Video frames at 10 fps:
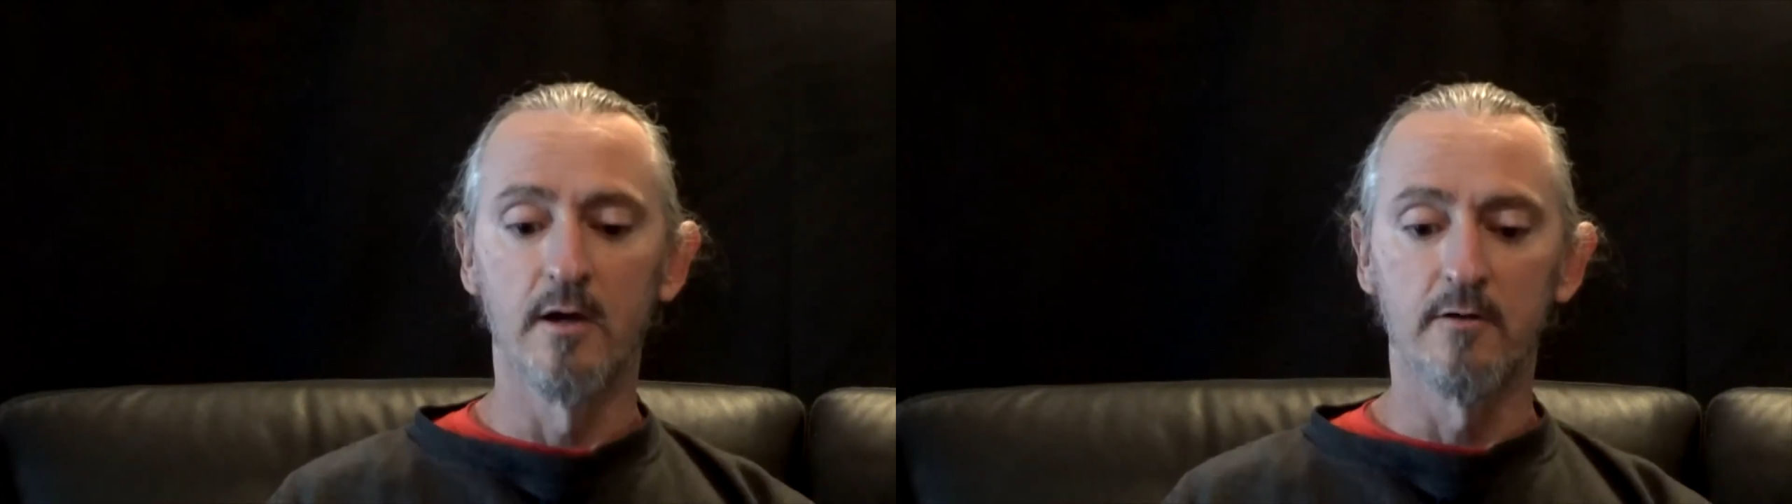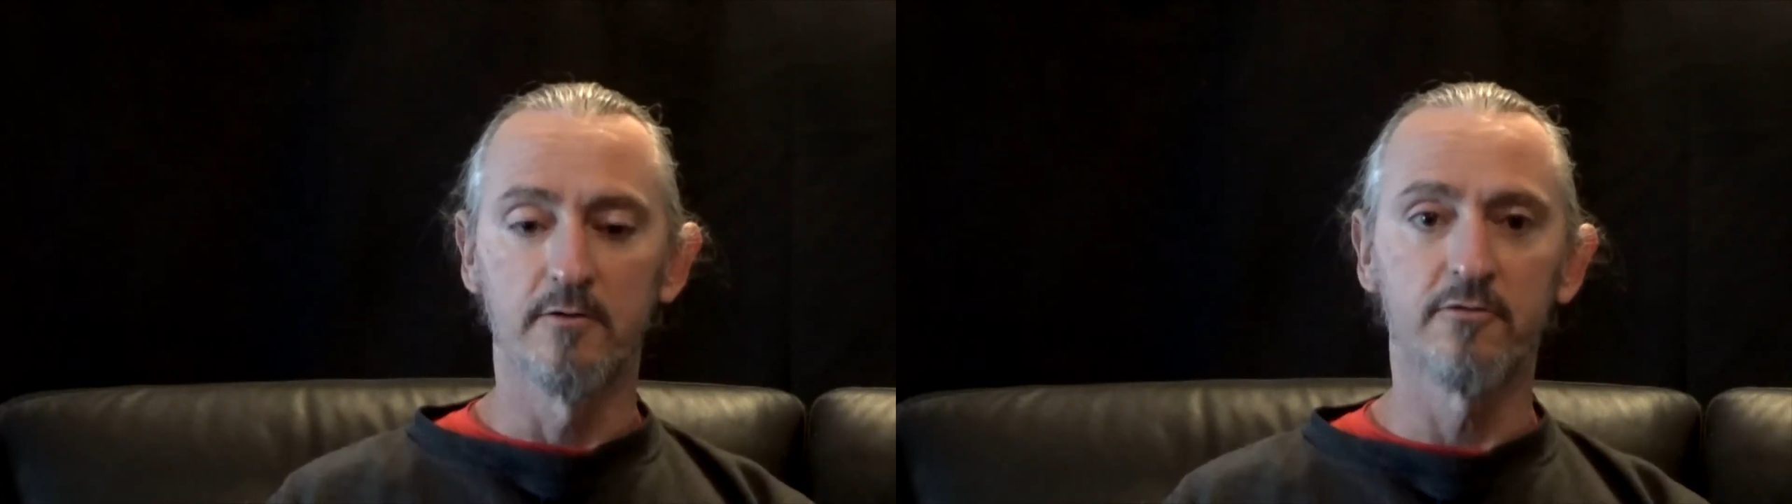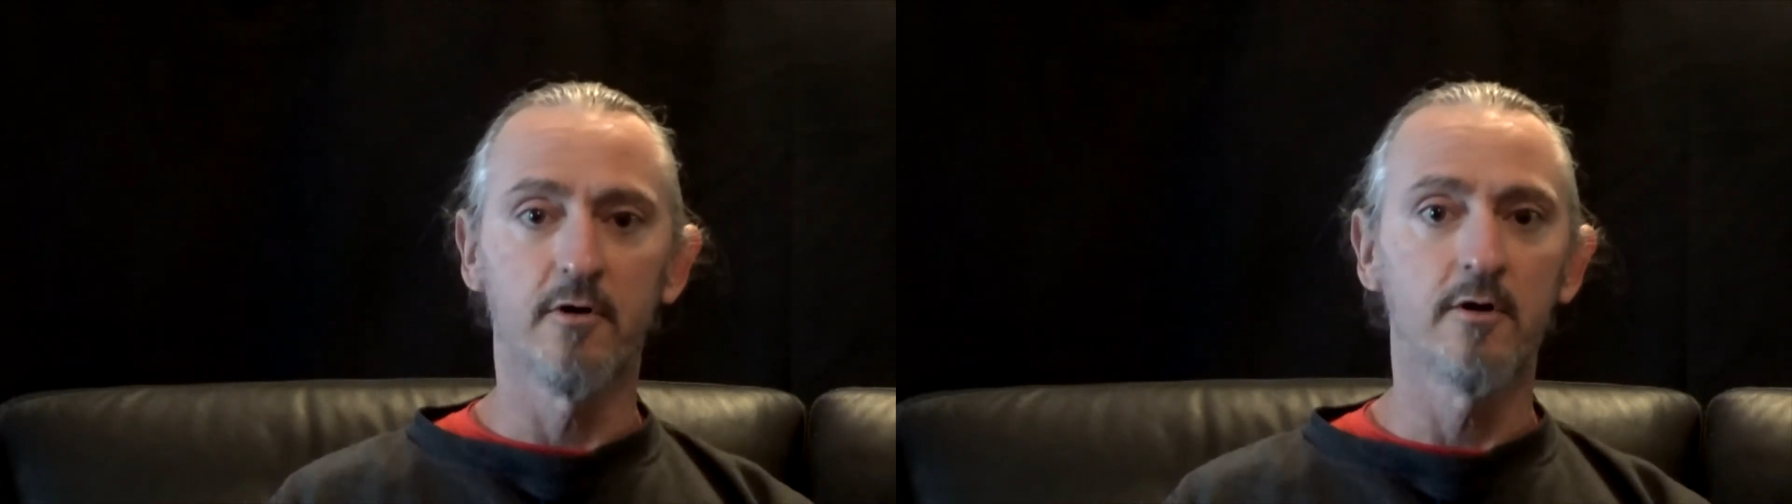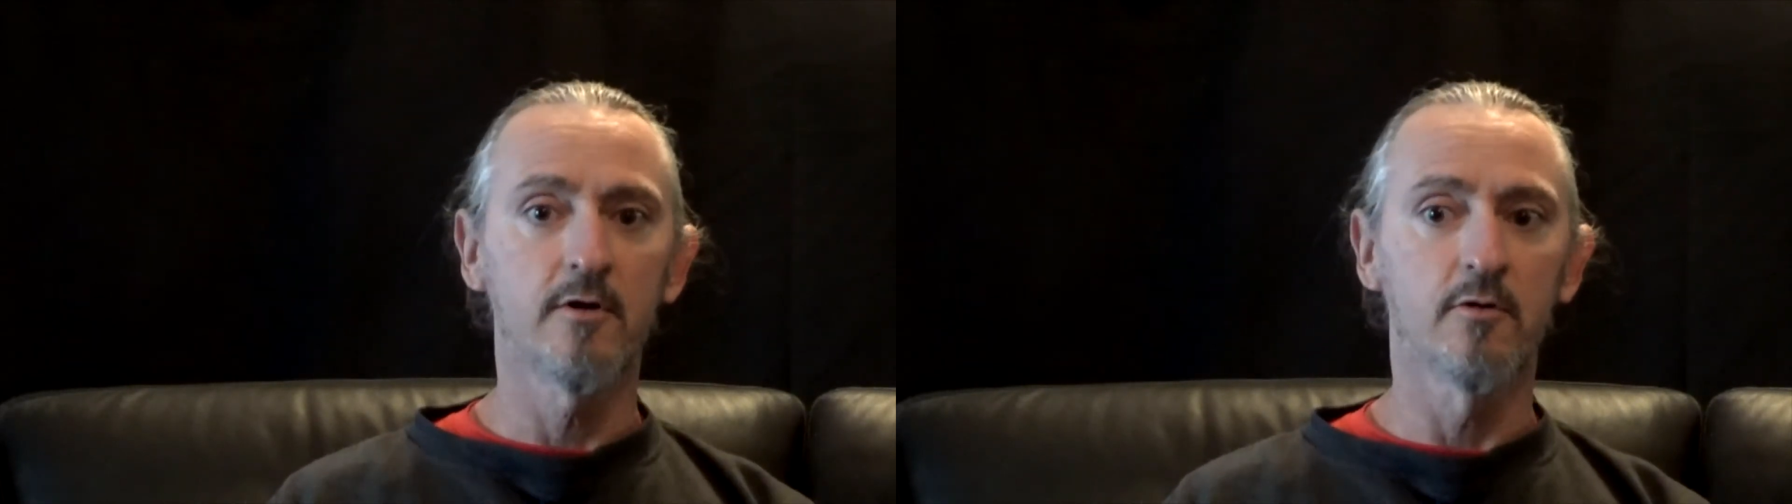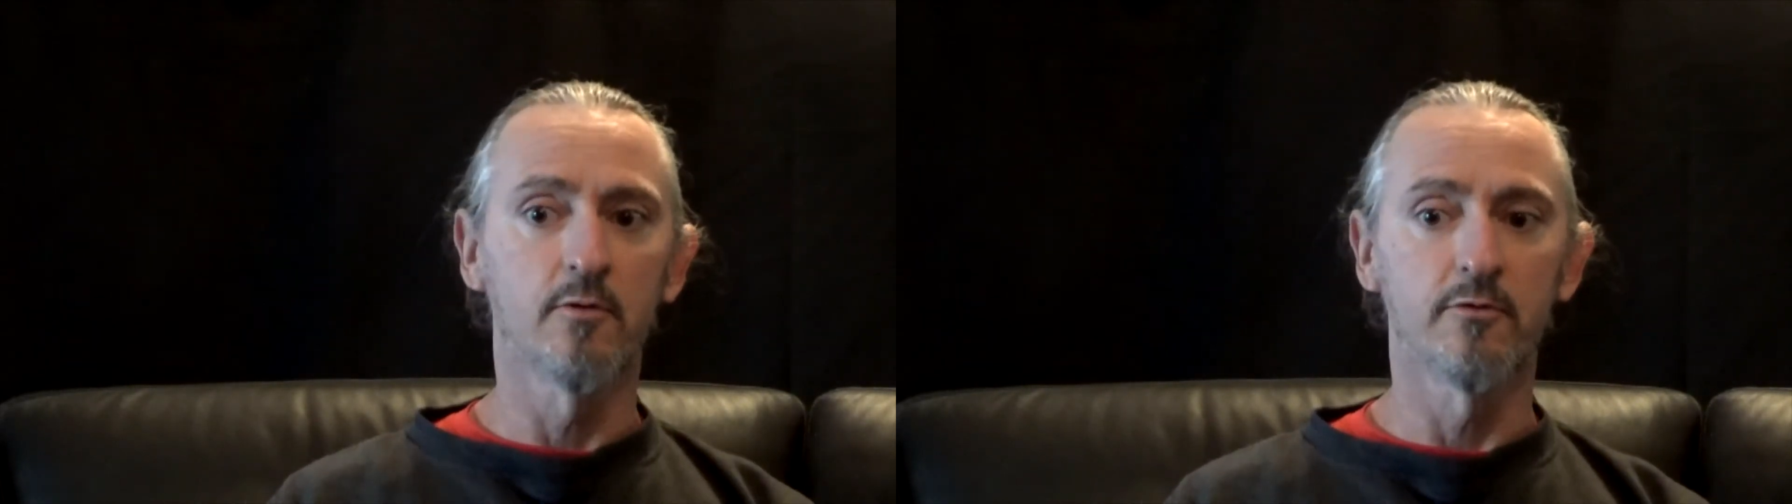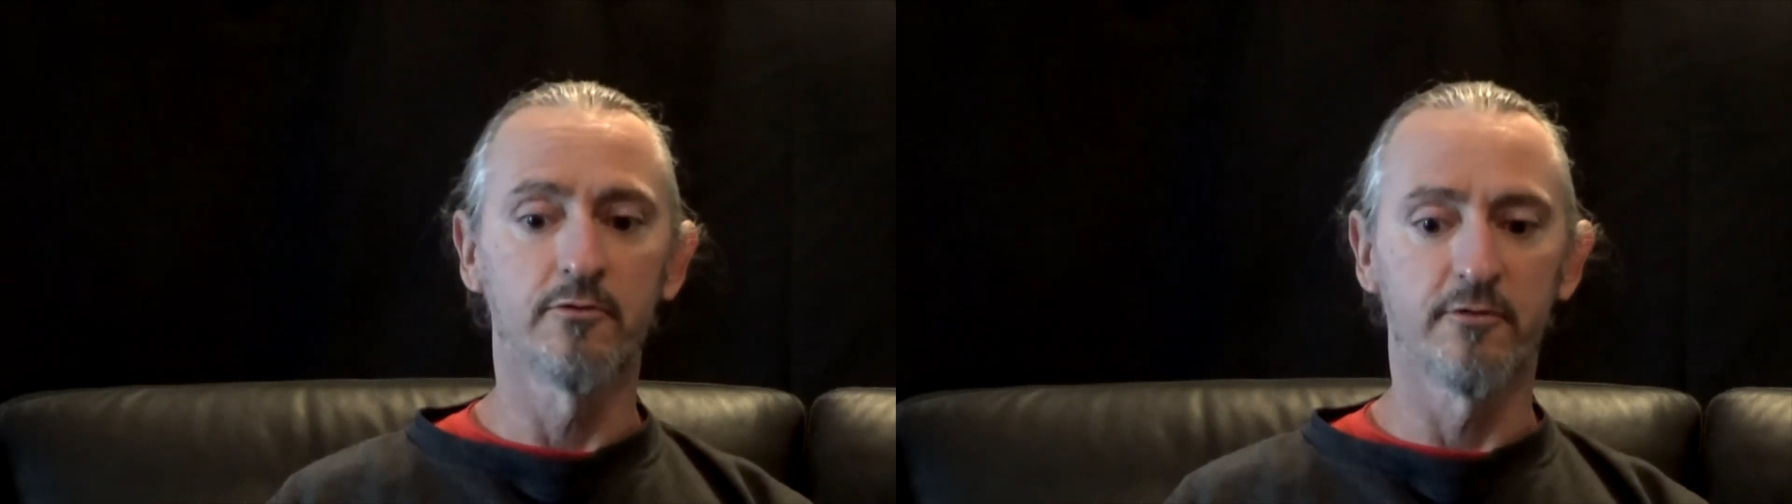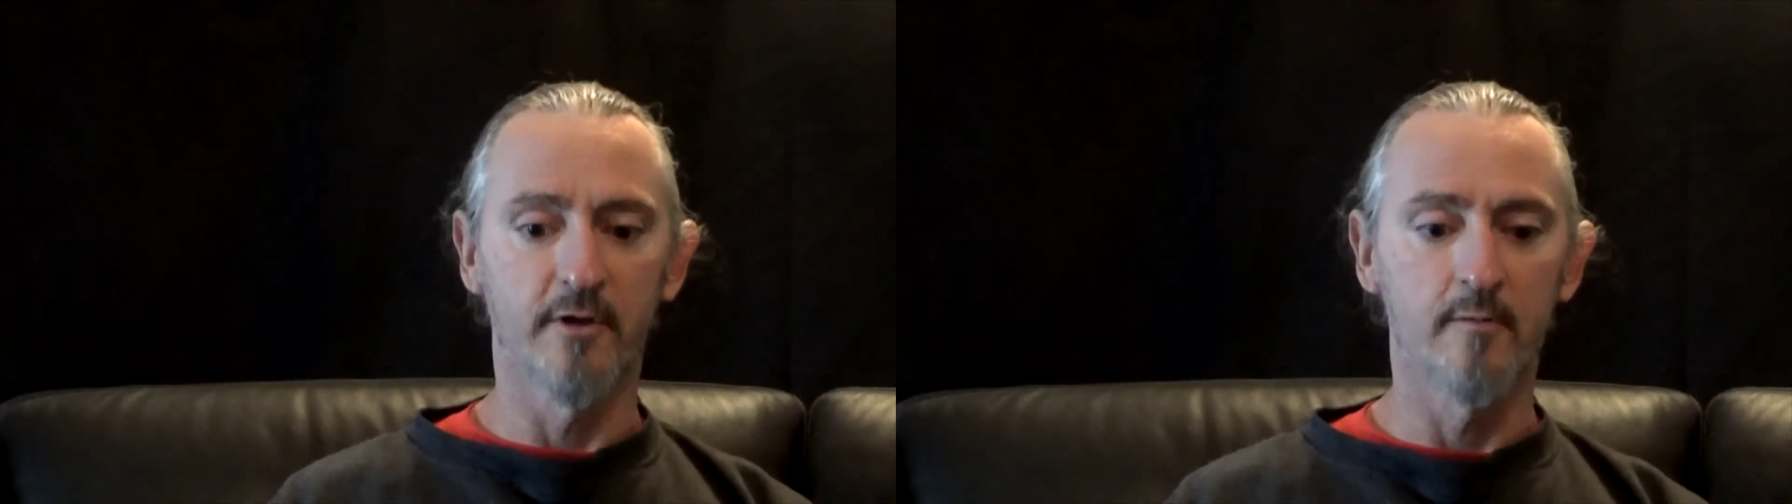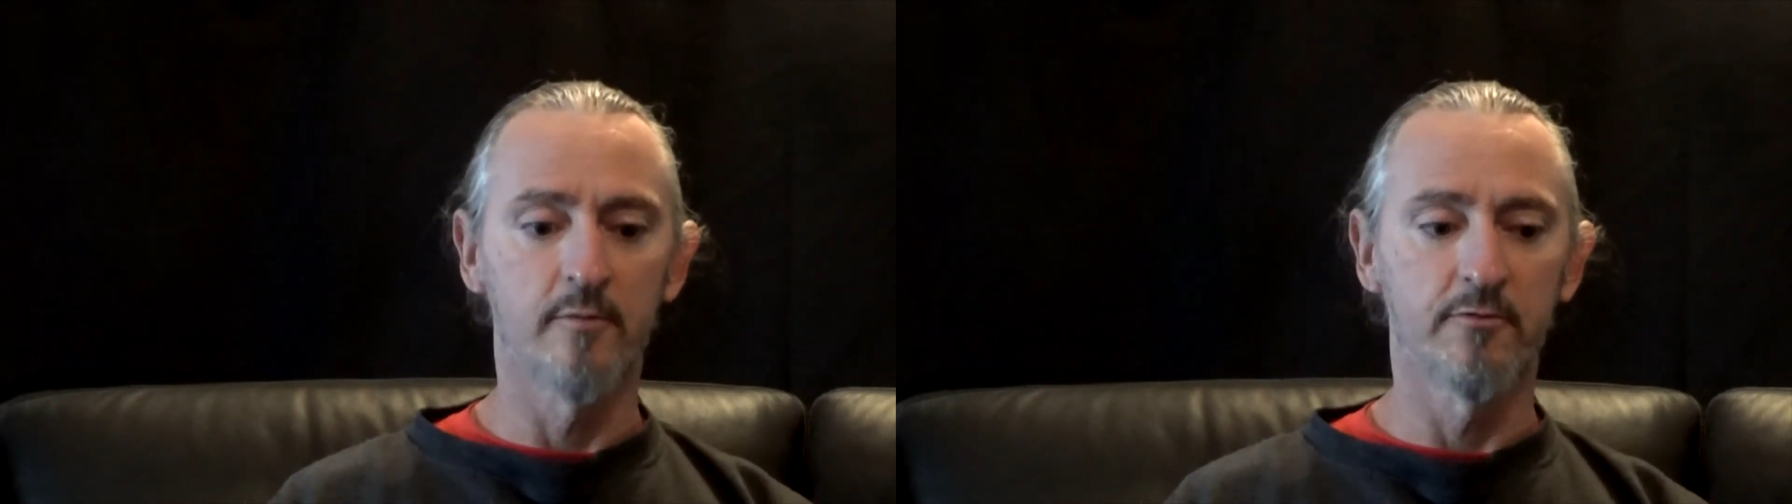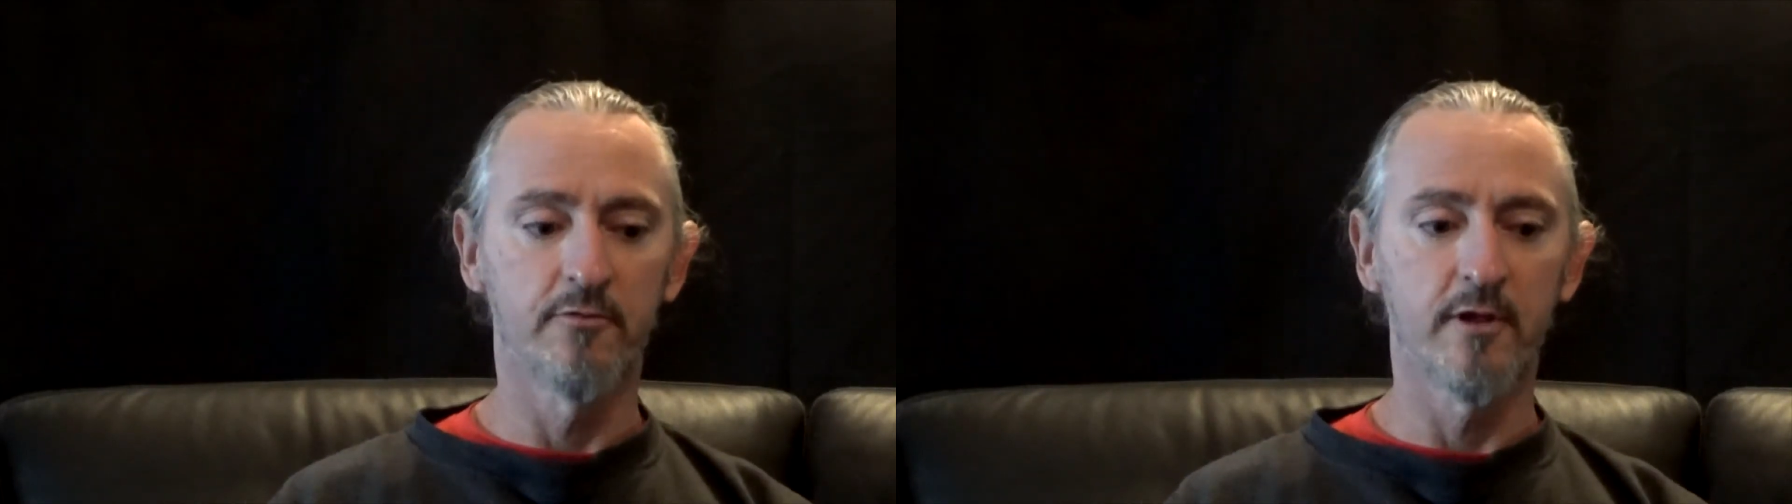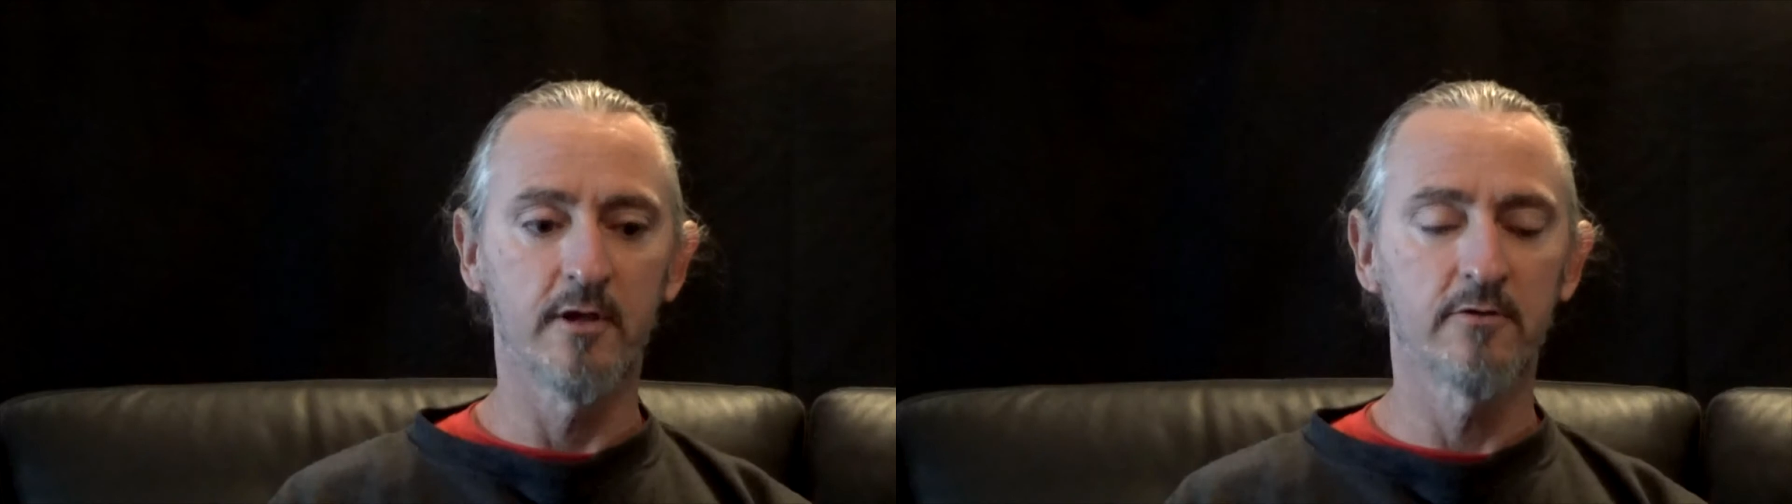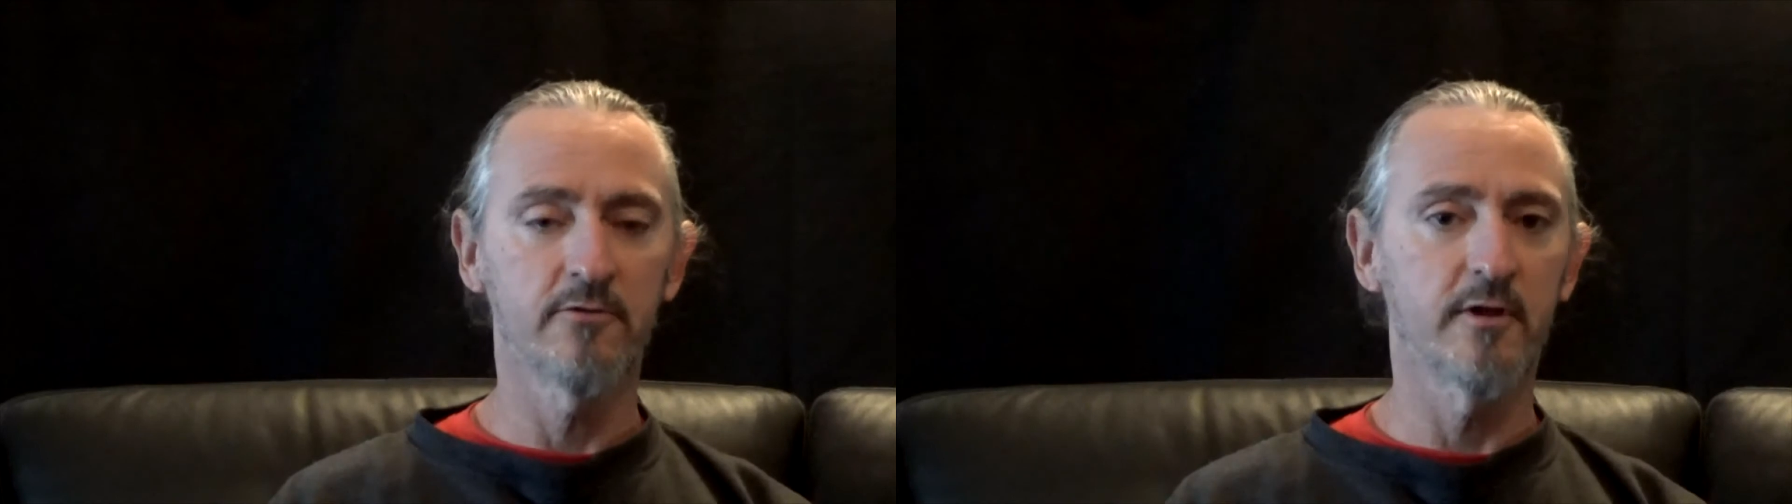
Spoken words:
Dystonia causes a number of things,